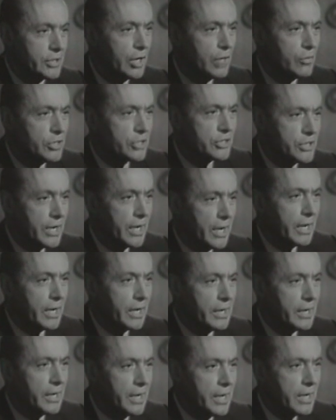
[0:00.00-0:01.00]
shall we
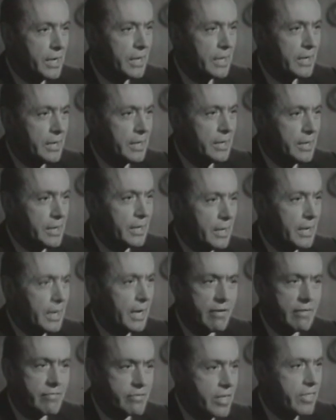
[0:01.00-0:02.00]
say,
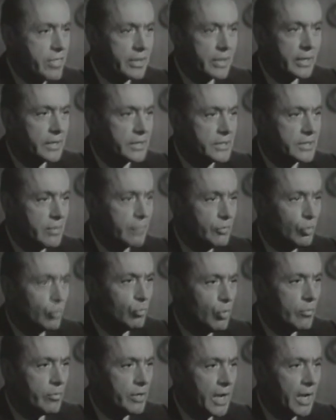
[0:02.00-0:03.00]
everything except the
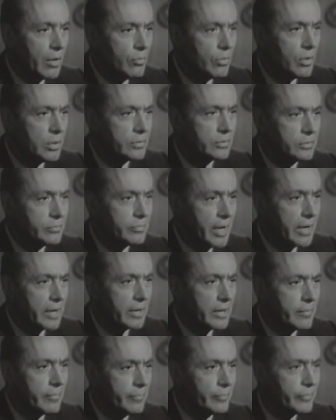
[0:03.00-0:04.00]
woman I wanted to
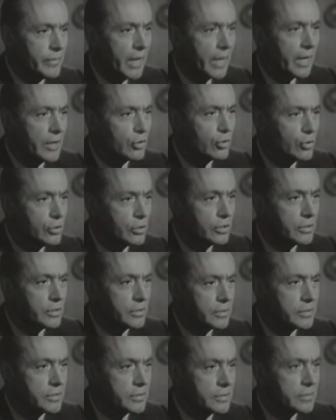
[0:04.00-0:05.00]
marry and
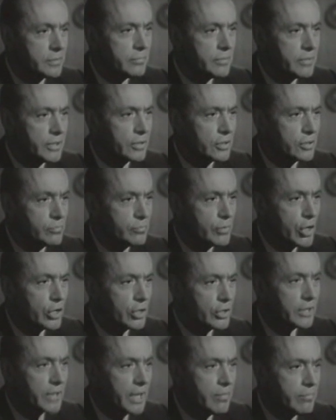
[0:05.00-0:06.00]
couldn't because
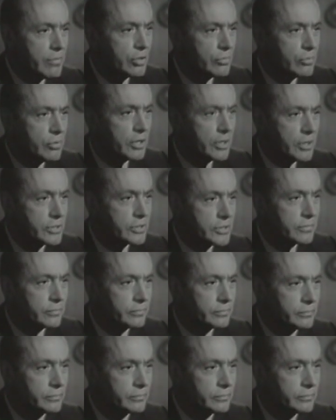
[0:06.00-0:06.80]
Bert came between us.